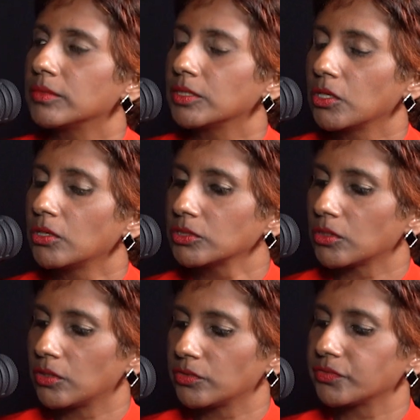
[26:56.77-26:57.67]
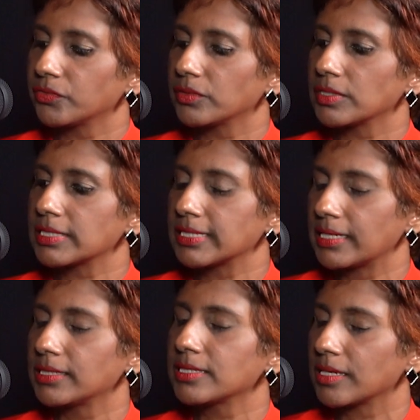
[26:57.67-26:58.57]
a lot of
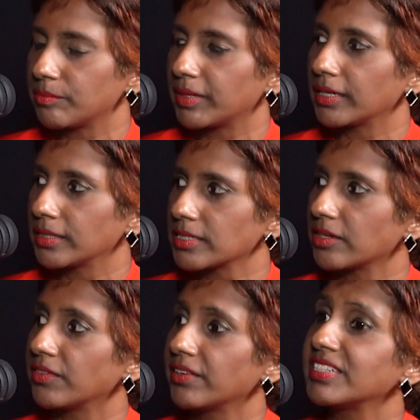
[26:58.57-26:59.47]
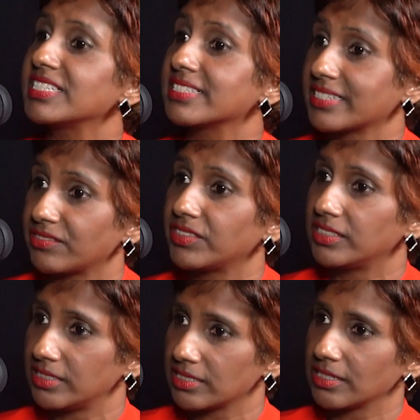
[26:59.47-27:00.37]
sellers and buyers are very savvy
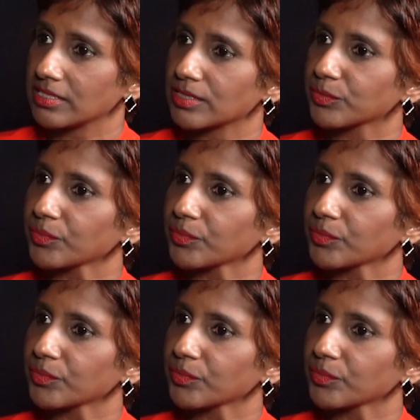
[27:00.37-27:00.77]
these days.